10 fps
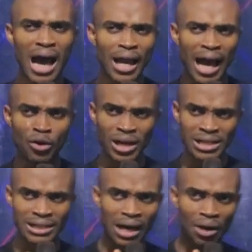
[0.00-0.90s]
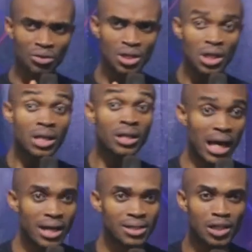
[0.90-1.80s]
Are, are you getting it now?
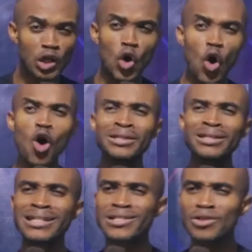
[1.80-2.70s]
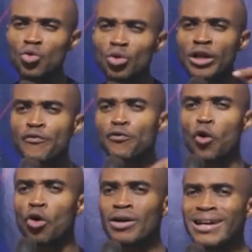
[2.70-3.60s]
Yes, God is looking
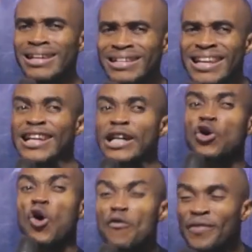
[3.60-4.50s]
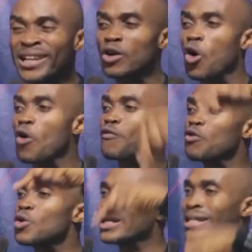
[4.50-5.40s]
for the recovery of
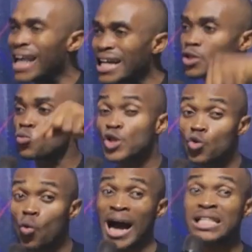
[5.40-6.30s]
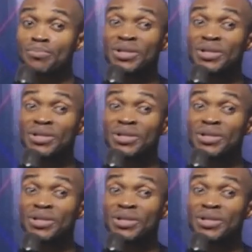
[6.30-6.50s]
that which has